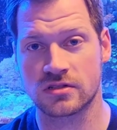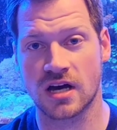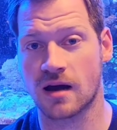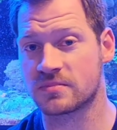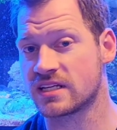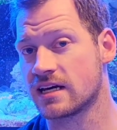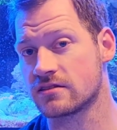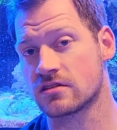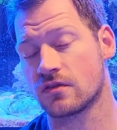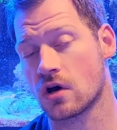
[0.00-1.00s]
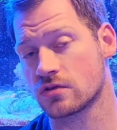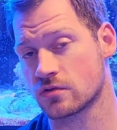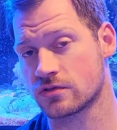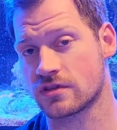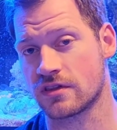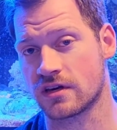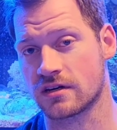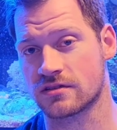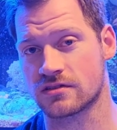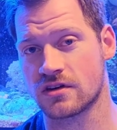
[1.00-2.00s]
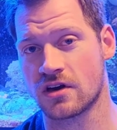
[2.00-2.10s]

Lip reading: top 10s of all sorts of things.